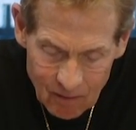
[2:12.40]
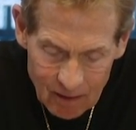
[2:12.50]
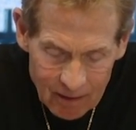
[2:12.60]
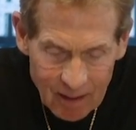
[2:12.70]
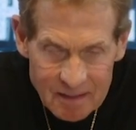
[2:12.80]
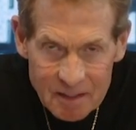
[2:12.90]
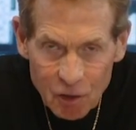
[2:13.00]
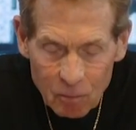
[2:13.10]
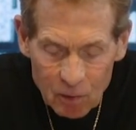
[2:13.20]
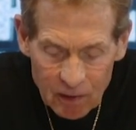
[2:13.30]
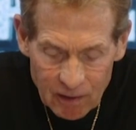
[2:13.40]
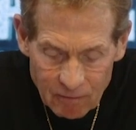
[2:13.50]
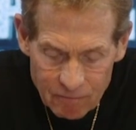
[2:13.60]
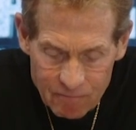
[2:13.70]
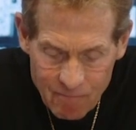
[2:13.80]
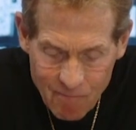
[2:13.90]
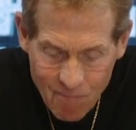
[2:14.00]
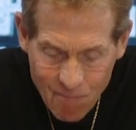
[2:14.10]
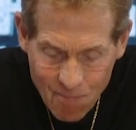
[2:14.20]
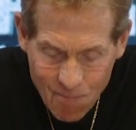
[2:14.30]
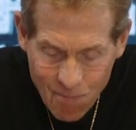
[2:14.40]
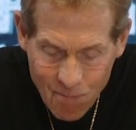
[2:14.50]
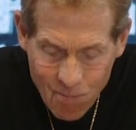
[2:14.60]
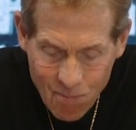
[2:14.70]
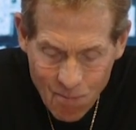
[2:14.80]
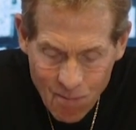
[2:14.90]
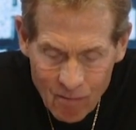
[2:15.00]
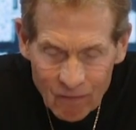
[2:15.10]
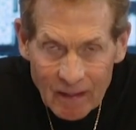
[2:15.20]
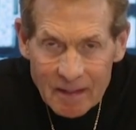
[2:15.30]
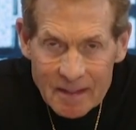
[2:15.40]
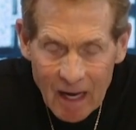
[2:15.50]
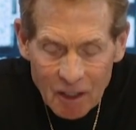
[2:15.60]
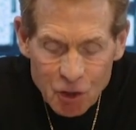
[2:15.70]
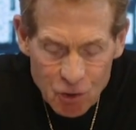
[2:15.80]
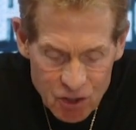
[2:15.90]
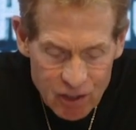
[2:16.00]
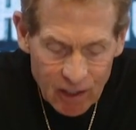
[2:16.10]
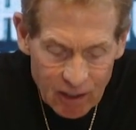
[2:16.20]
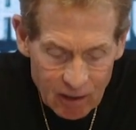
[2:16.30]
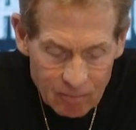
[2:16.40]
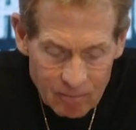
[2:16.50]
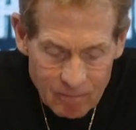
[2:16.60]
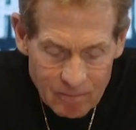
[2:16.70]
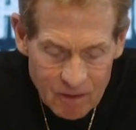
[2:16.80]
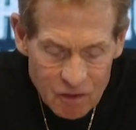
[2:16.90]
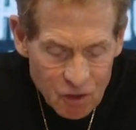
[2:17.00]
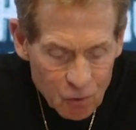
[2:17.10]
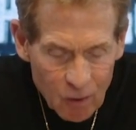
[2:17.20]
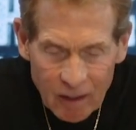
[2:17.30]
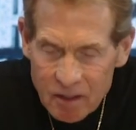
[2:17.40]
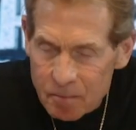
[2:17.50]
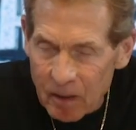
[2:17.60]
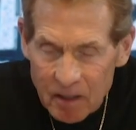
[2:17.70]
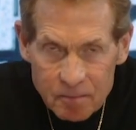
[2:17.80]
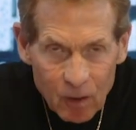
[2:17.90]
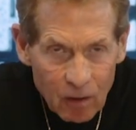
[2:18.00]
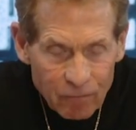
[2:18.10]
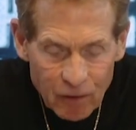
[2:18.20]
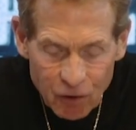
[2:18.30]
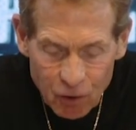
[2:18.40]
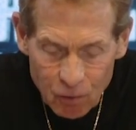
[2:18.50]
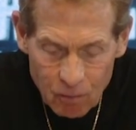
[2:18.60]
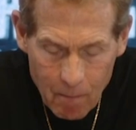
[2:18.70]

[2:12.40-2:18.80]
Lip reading: and I still believe that Dodger Stadium is the greatest baseball venue